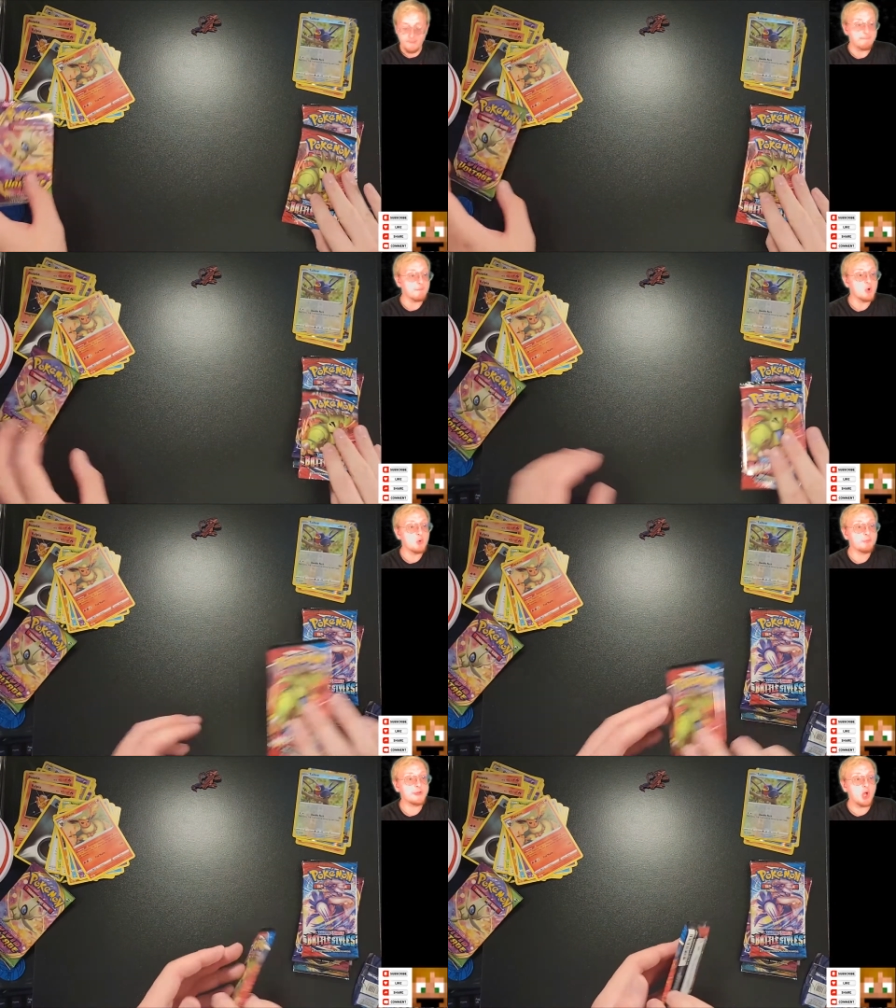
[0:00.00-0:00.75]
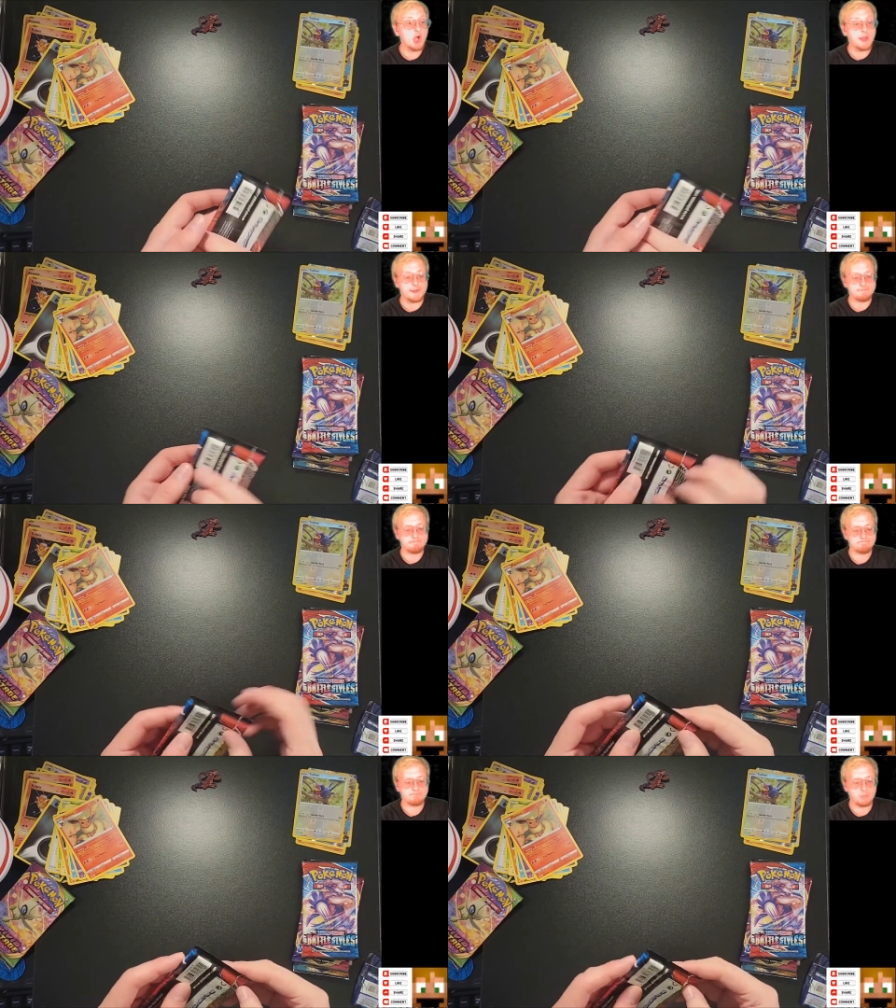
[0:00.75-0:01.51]
Moving on.
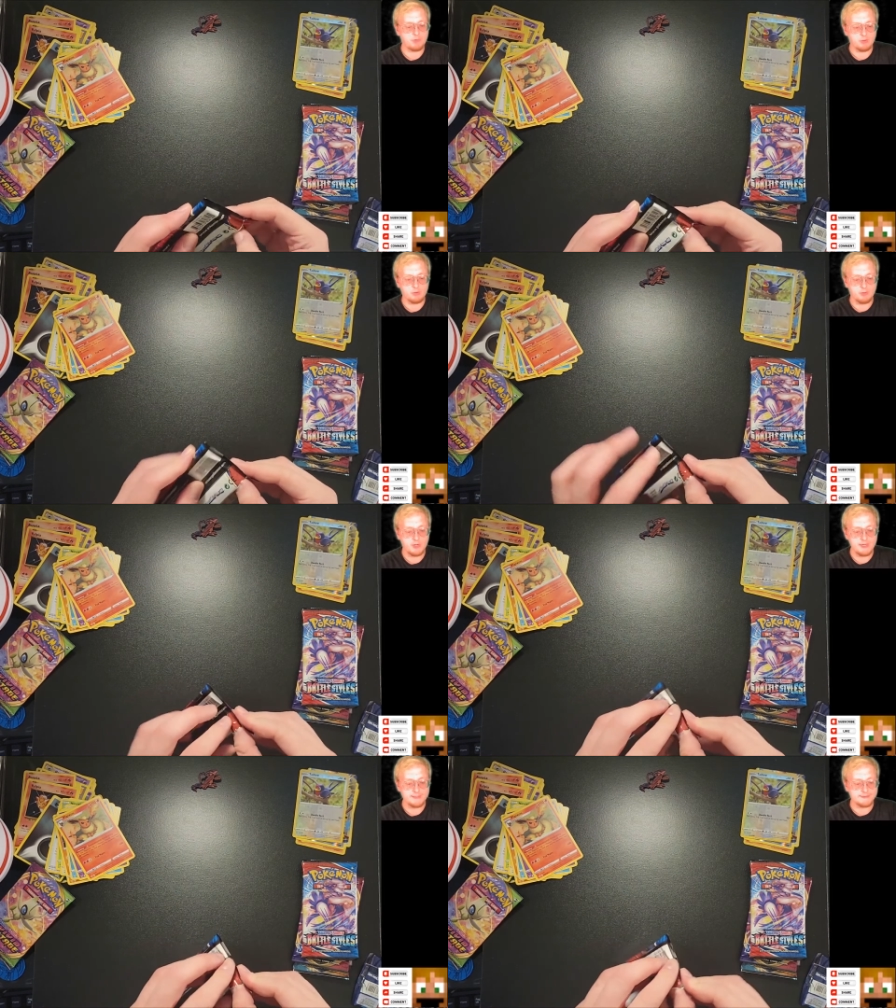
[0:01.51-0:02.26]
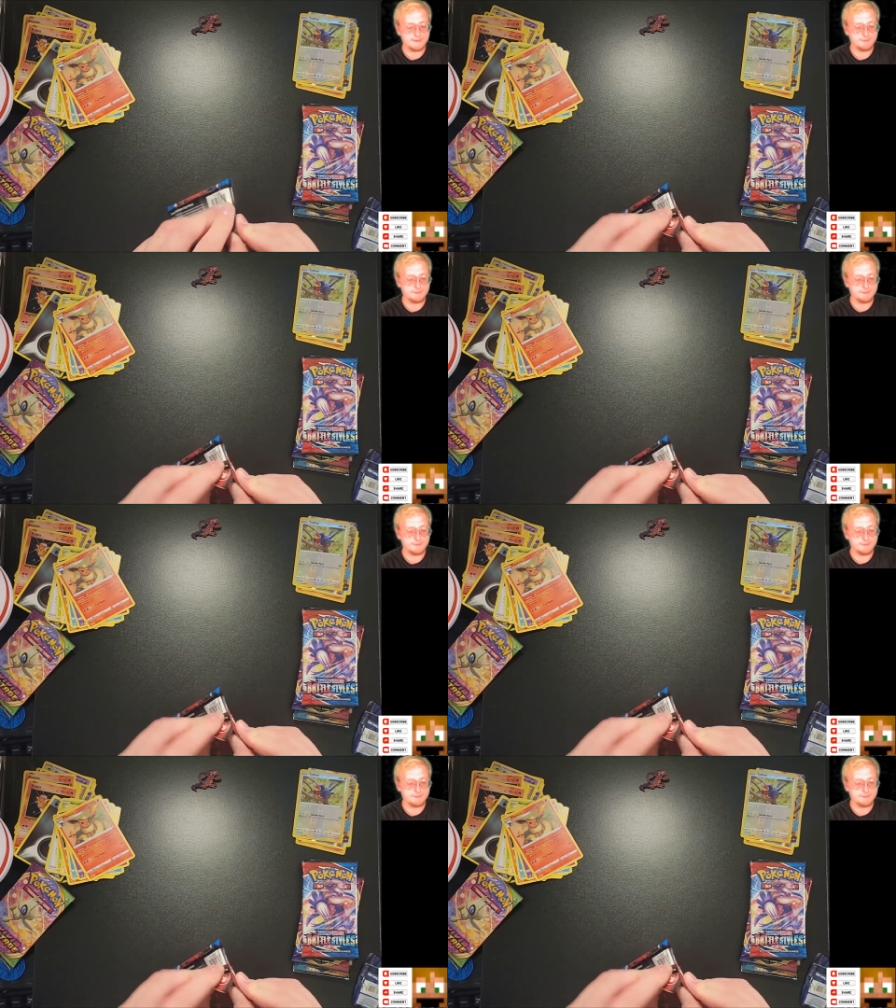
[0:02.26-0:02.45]
All right.